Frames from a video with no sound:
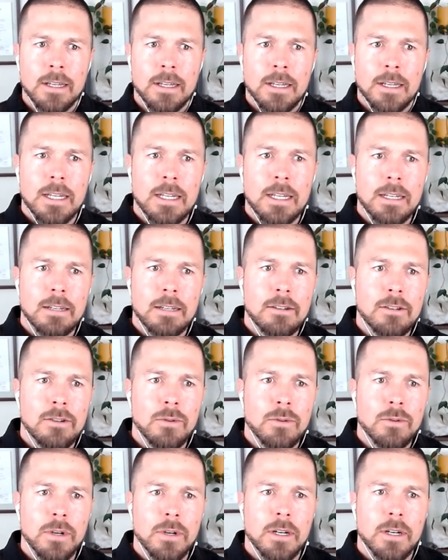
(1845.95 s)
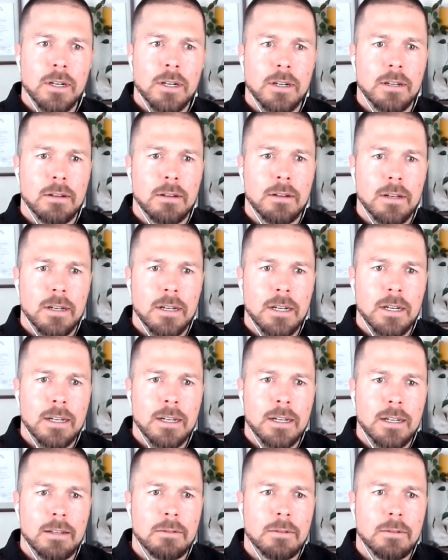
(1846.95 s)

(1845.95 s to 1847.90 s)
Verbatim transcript: a position that